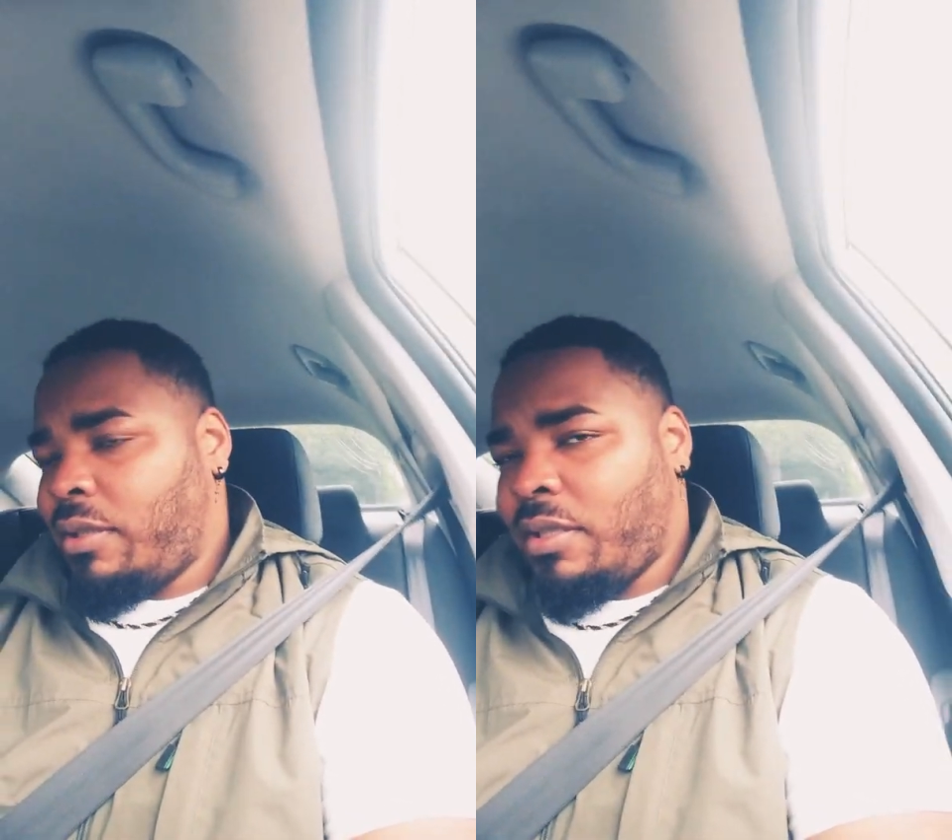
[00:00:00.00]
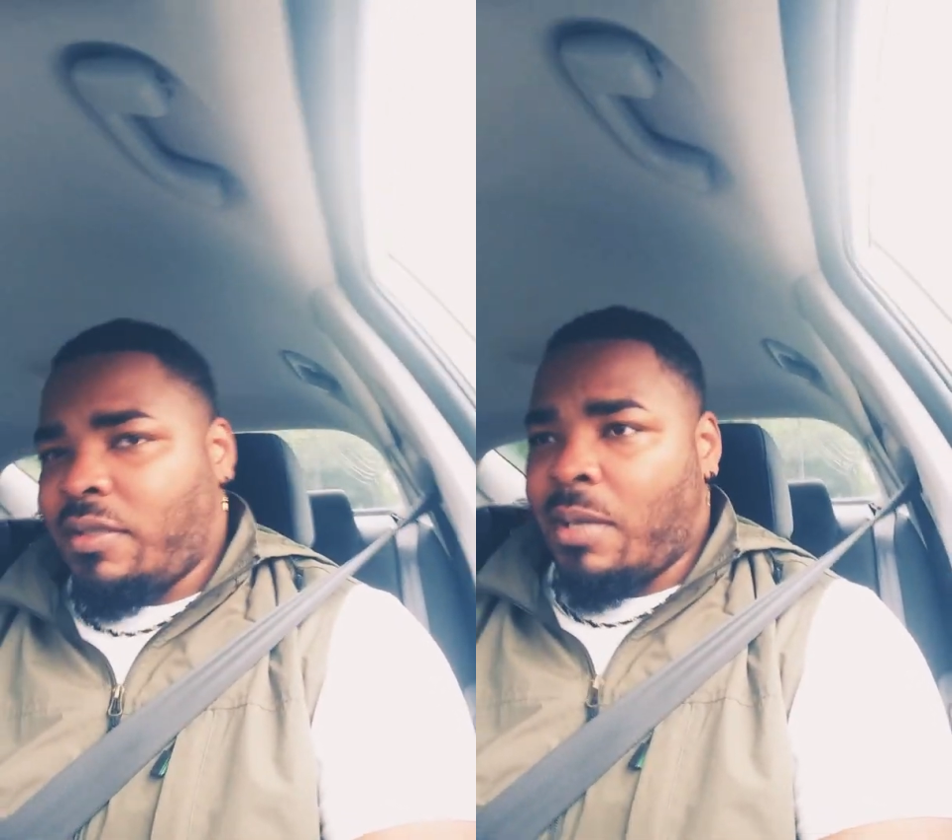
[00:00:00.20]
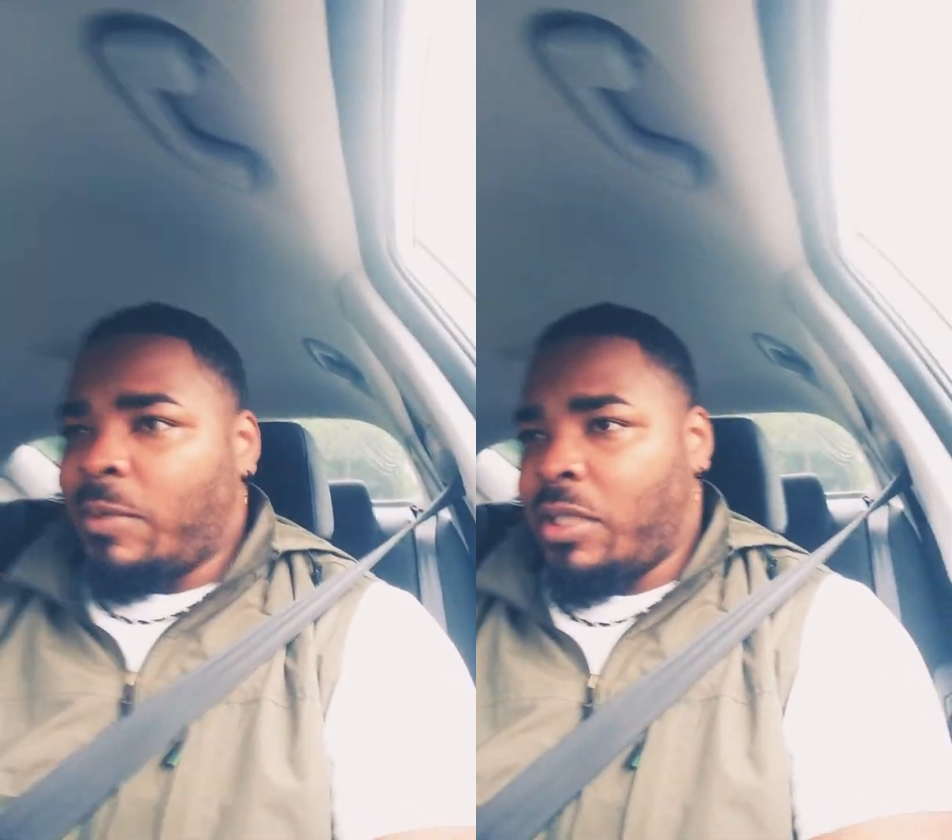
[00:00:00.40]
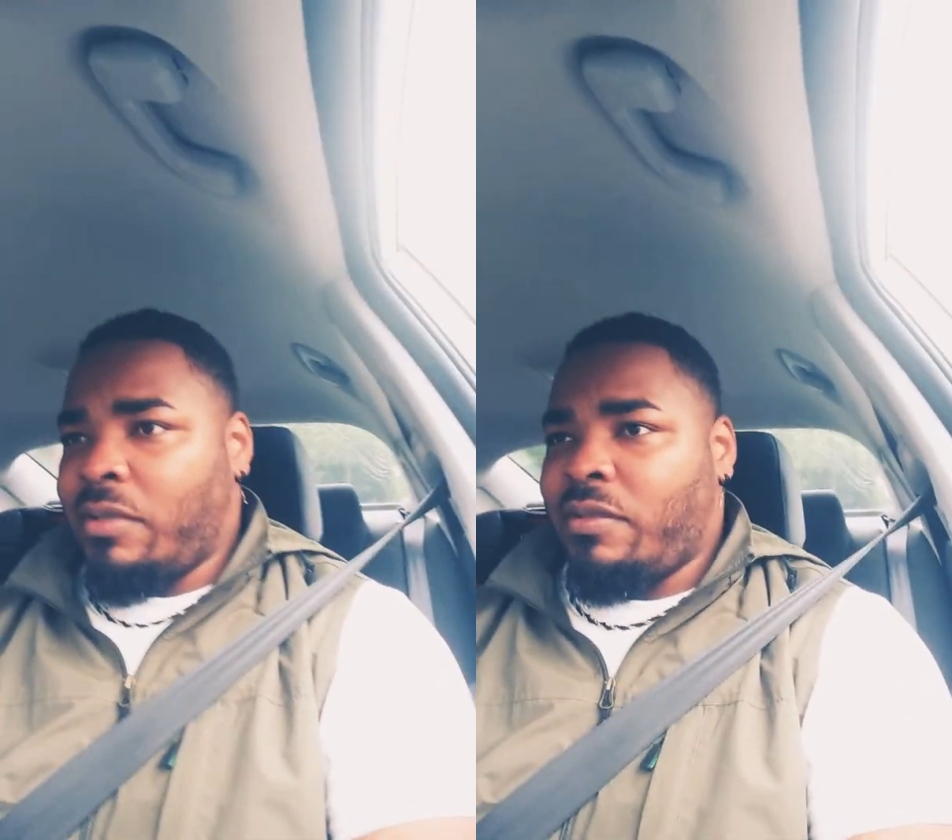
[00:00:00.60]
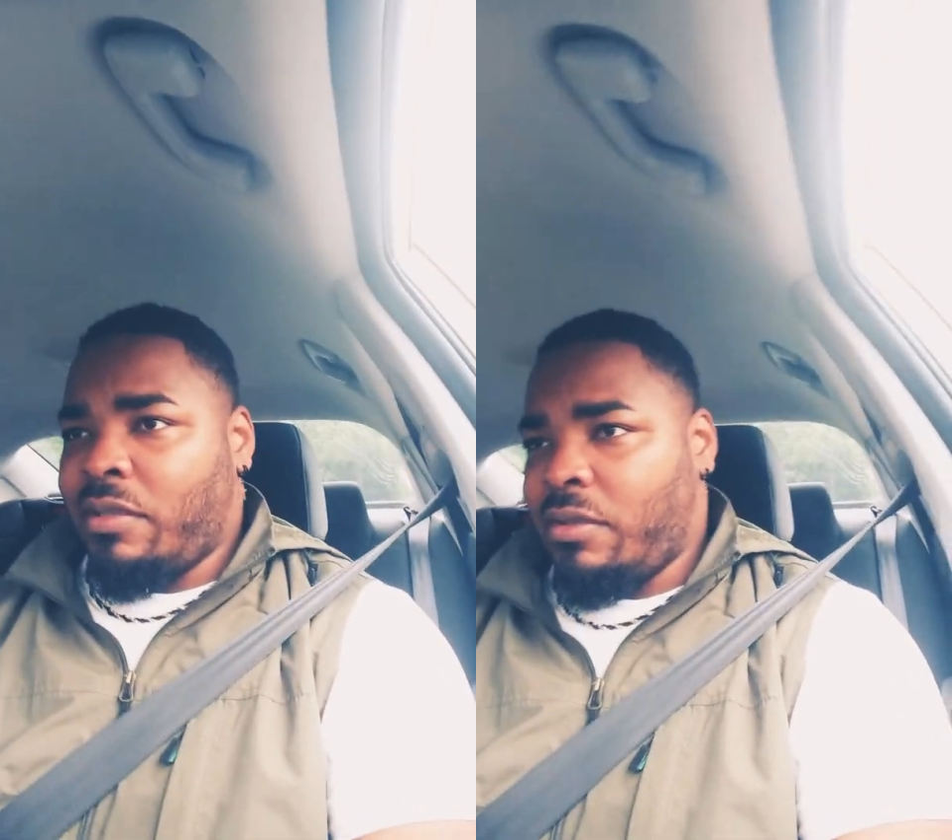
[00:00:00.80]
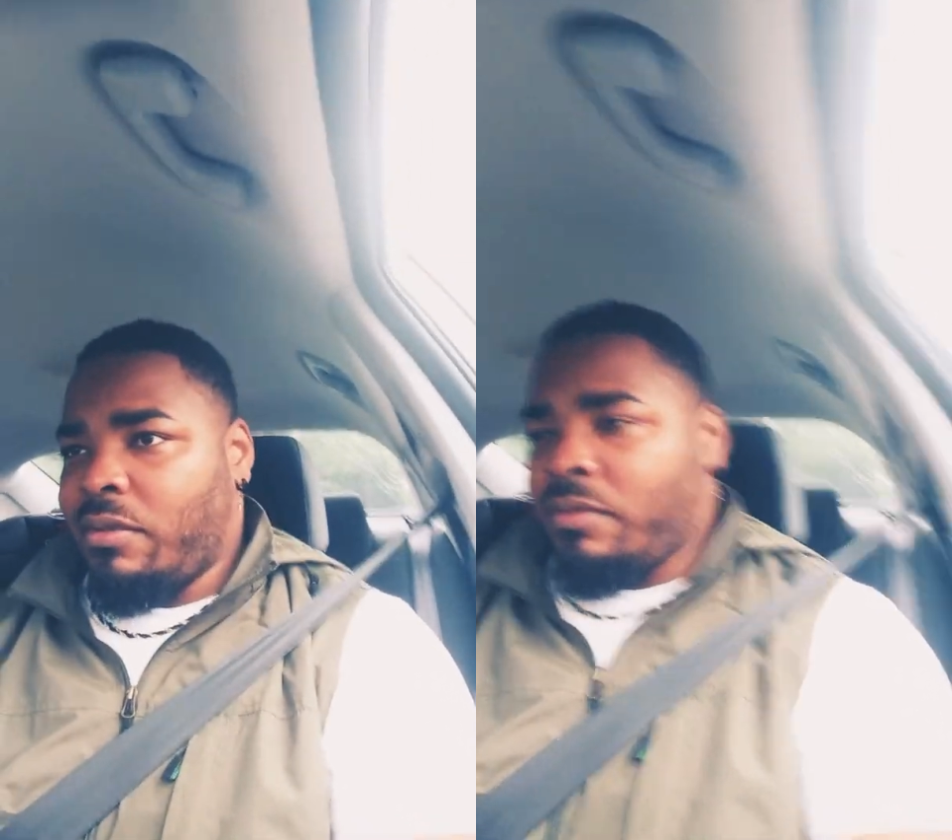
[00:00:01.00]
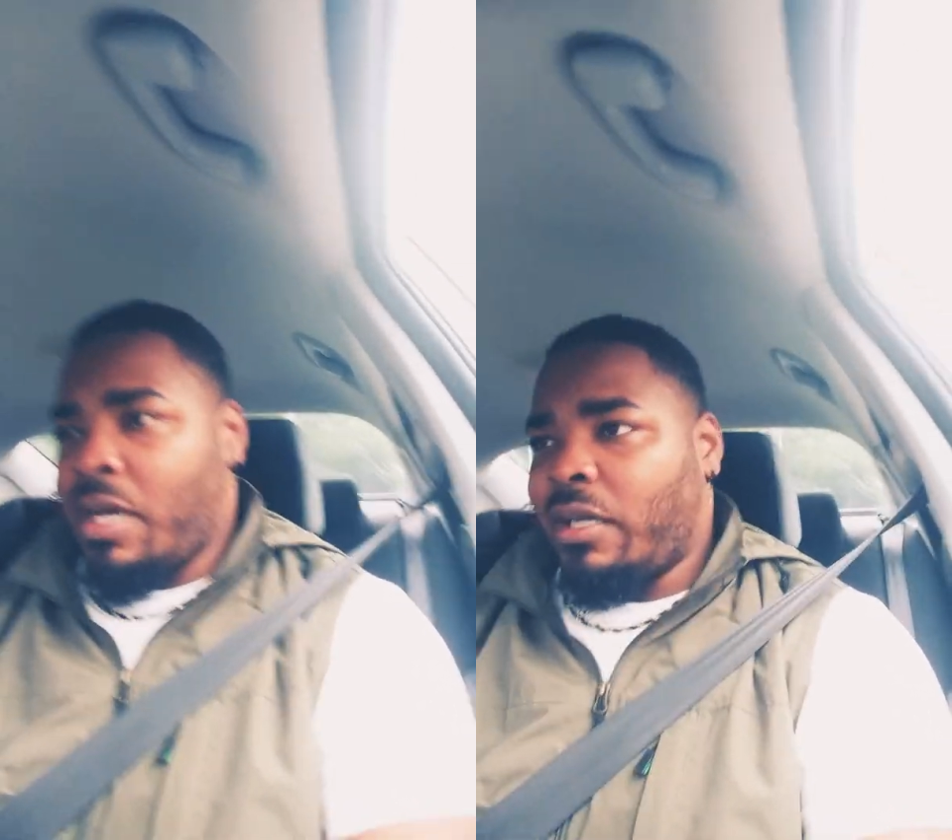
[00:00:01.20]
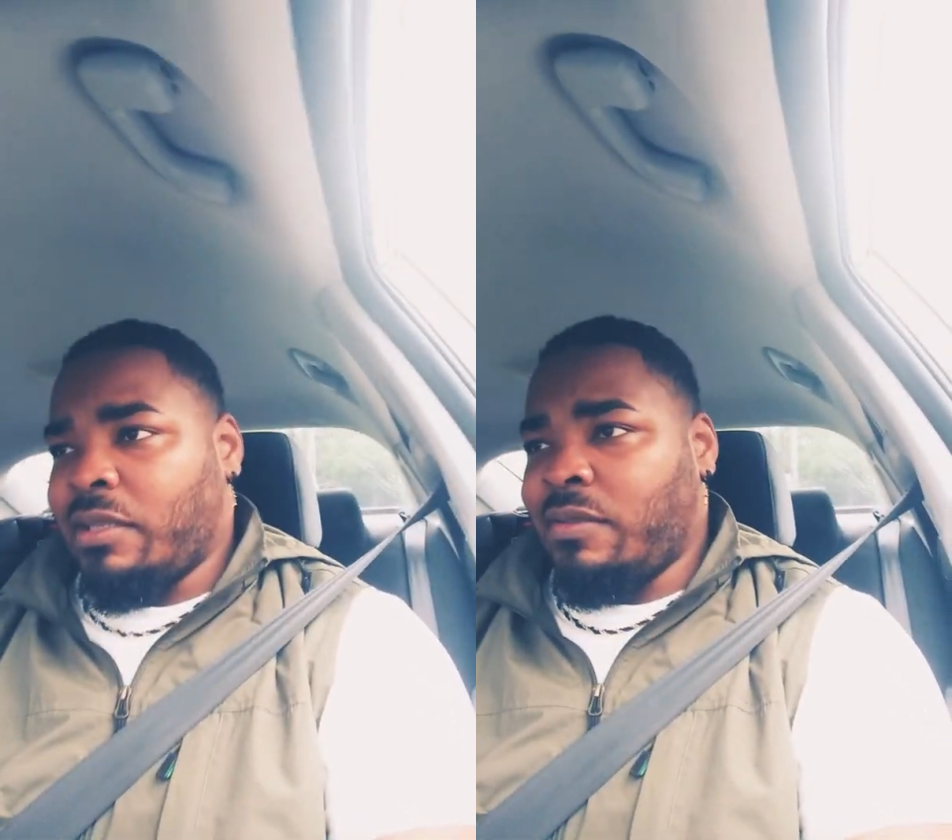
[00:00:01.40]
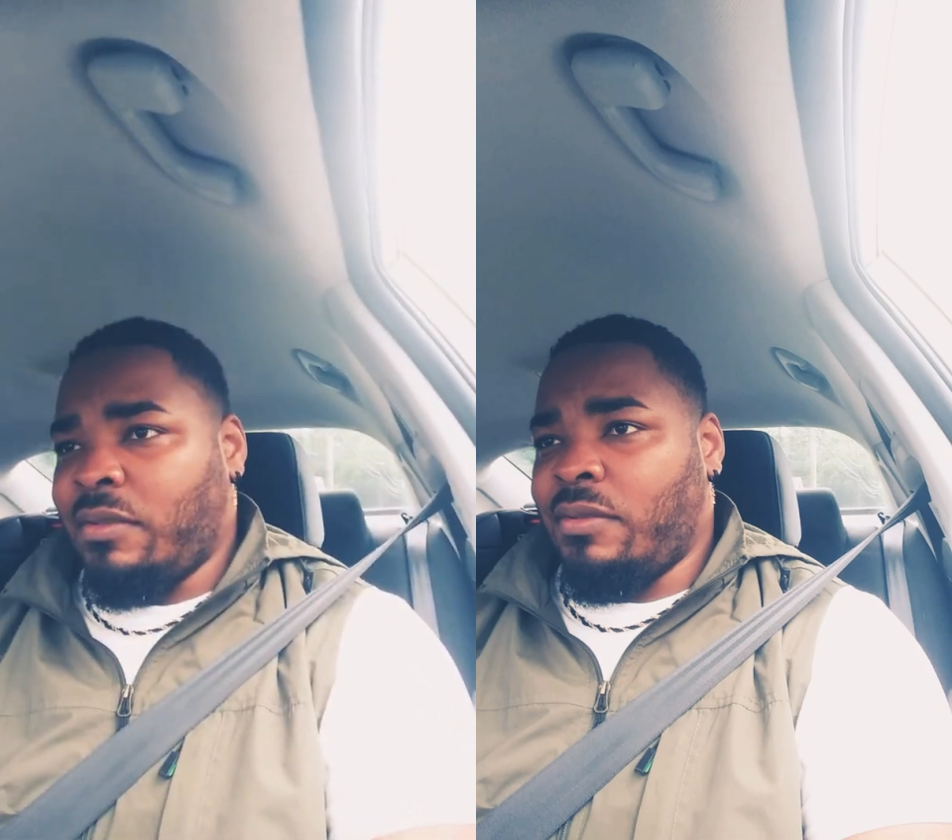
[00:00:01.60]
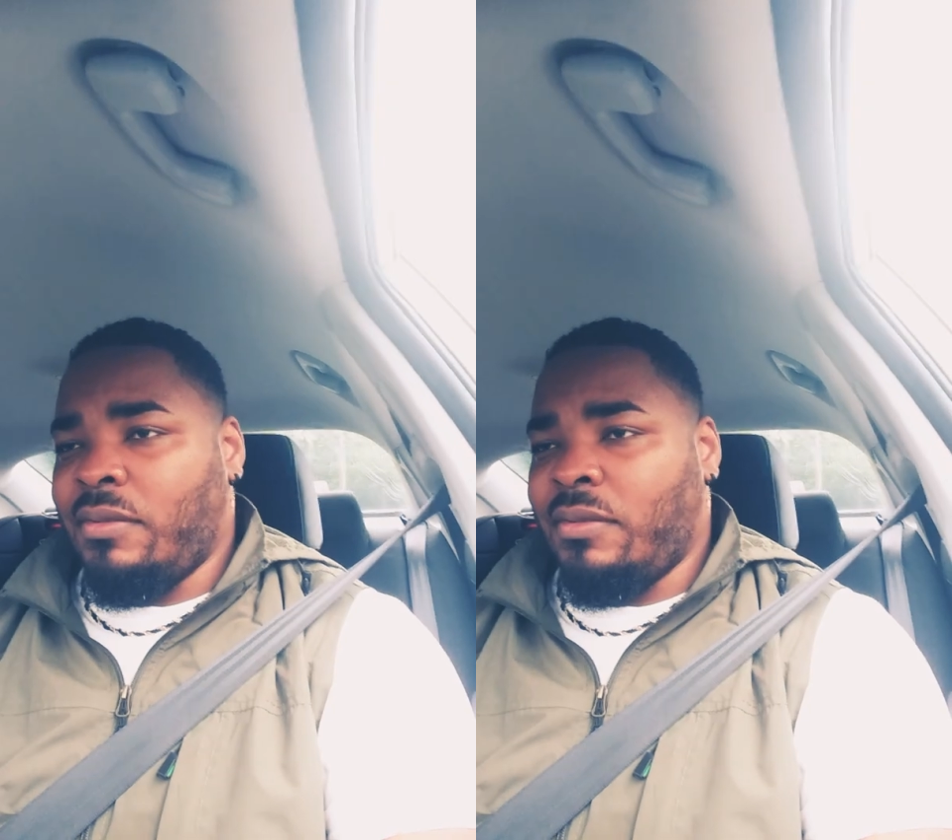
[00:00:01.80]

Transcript: he's coming to knock this.